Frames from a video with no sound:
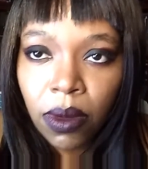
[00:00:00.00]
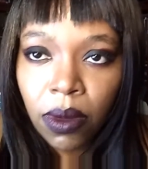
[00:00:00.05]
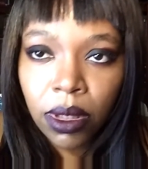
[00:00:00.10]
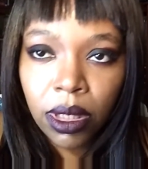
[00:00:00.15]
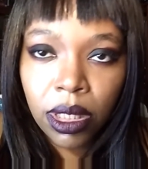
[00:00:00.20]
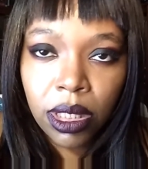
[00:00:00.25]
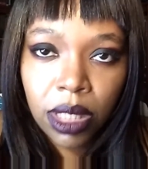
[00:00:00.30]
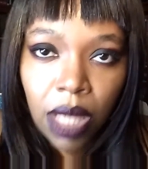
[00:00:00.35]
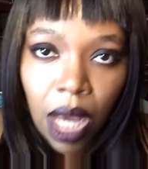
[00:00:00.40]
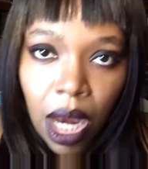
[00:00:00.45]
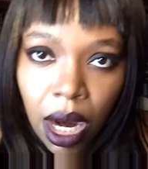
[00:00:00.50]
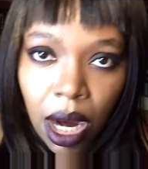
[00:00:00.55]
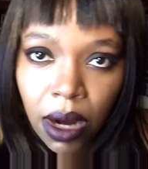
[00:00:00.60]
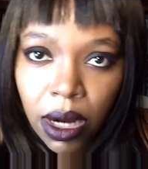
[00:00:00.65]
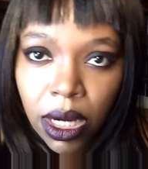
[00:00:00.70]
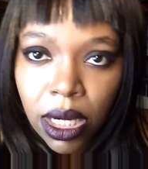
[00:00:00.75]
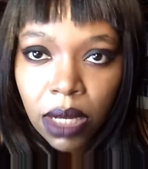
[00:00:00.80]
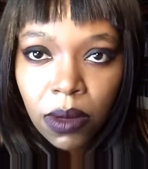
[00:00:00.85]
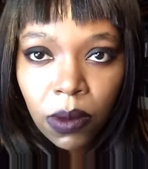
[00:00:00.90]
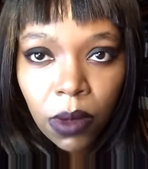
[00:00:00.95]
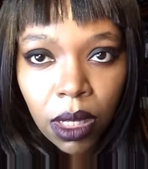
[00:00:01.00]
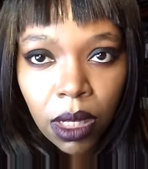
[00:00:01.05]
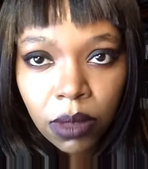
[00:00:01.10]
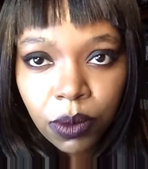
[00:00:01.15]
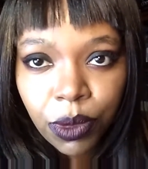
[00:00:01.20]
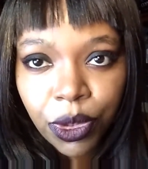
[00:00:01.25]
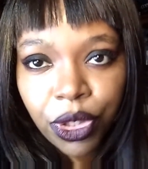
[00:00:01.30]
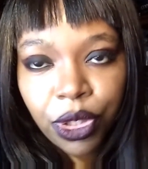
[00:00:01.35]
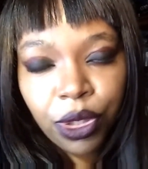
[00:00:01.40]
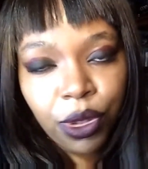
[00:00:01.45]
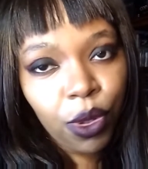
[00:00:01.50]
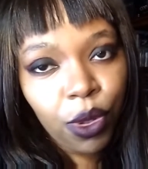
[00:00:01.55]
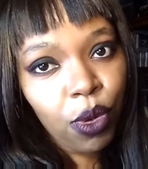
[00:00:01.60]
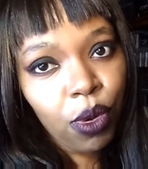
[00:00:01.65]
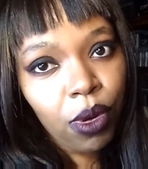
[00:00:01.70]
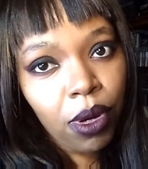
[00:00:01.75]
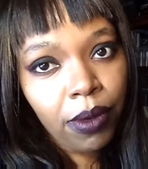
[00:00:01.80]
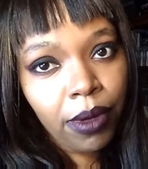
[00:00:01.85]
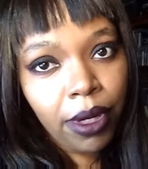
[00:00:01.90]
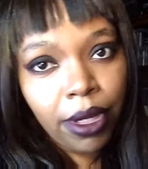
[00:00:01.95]
or really scare anyone with your
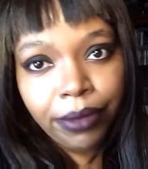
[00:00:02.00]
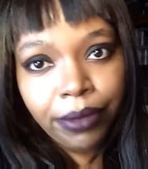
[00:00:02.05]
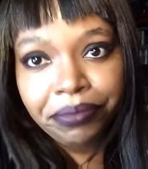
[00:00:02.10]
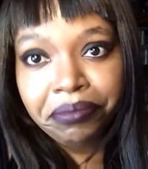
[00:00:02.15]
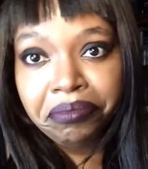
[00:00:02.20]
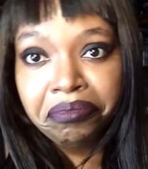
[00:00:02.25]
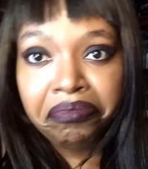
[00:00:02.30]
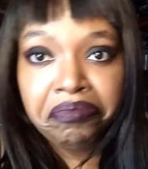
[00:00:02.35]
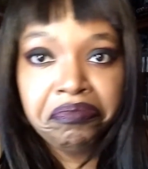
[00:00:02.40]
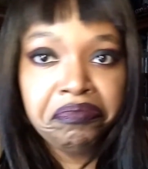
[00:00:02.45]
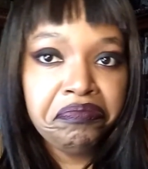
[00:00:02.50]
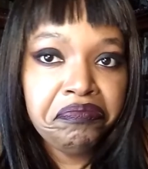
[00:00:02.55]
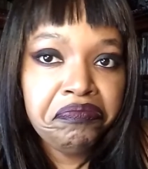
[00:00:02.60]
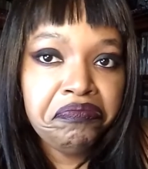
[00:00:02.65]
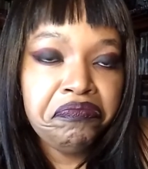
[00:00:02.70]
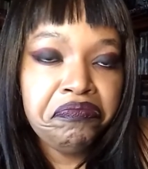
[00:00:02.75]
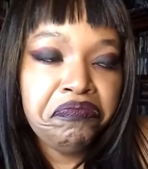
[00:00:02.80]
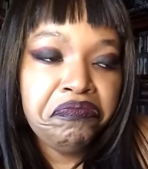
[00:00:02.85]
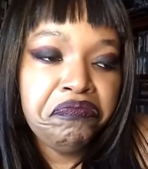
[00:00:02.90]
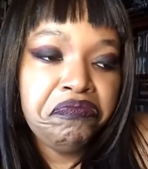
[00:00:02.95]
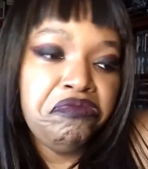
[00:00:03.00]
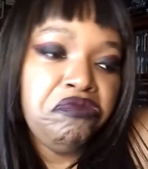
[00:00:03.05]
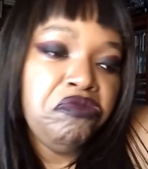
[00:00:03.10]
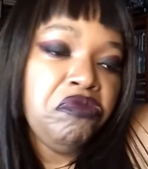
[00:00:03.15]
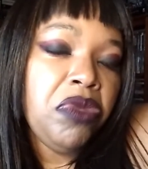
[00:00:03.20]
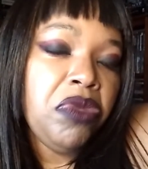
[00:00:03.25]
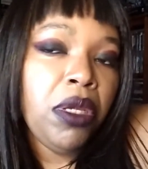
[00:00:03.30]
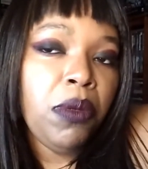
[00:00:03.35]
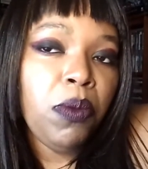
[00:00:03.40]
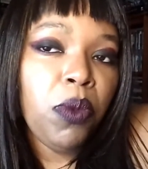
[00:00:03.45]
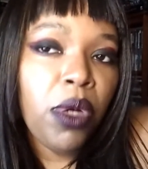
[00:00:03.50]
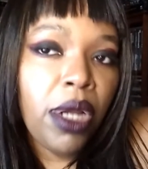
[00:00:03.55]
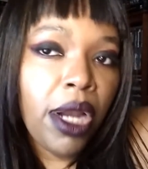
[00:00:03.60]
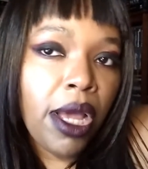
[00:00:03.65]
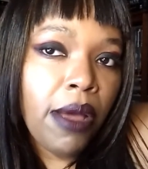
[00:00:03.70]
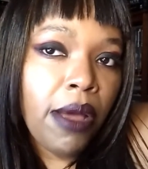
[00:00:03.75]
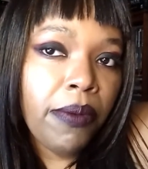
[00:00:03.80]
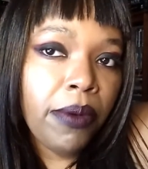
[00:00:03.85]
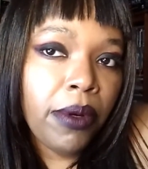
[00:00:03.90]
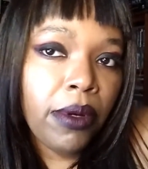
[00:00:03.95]
horror, then
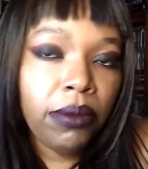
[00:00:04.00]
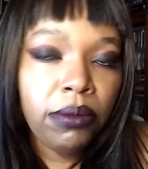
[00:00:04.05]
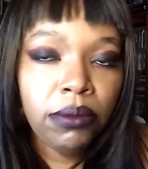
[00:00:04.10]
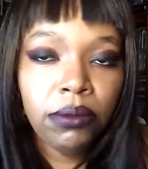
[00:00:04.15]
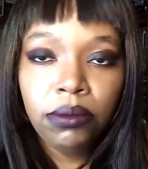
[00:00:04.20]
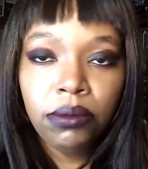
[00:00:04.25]
whatever.